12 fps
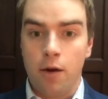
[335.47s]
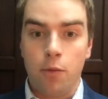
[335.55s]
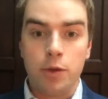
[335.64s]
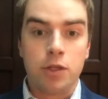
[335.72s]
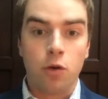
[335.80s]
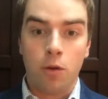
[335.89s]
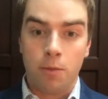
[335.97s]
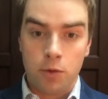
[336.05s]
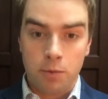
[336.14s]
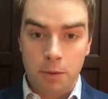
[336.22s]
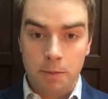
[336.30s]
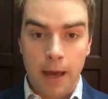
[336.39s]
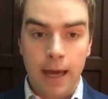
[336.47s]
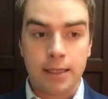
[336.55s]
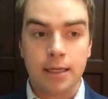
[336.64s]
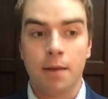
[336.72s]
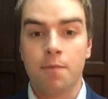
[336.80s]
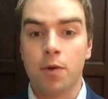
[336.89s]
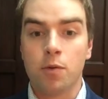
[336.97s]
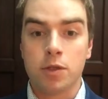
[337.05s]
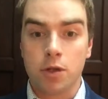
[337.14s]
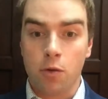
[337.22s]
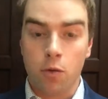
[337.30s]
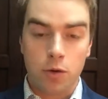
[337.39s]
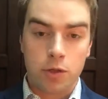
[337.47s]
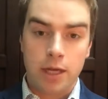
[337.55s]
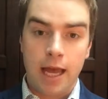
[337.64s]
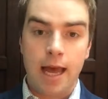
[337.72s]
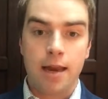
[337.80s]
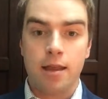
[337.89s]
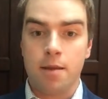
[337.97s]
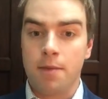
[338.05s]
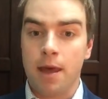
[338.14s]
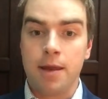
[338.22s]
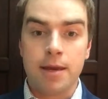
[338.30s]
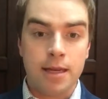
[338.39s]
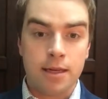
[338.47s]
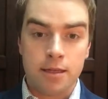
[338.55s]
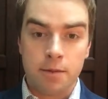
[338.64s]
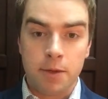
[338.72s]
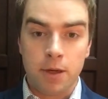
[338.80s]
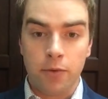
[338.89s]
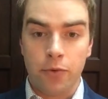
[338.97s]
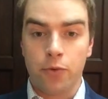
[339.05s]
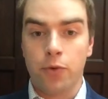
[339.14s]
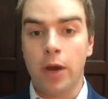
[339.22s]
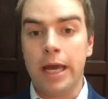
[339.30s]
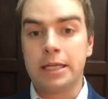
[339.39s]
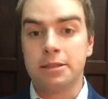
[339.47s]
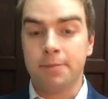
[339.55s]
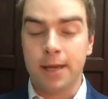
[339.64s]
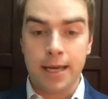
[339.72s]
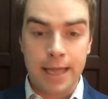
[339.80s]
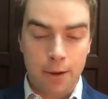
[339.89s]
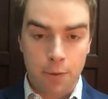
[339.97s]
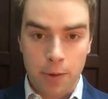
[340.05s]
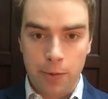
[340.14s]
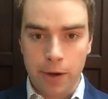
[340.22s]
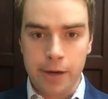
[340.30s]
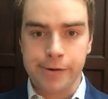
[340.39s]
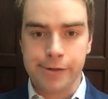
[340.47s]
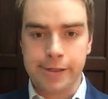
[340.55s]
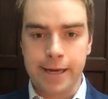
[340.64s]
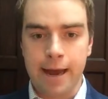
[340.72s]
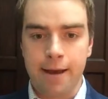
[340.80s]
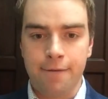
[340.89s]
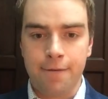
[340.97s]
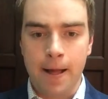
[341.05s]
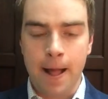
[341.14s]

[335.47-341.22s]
We told them it would be backed up. There was orders ahead of them that needed to be go through. I explained that we were understaffed.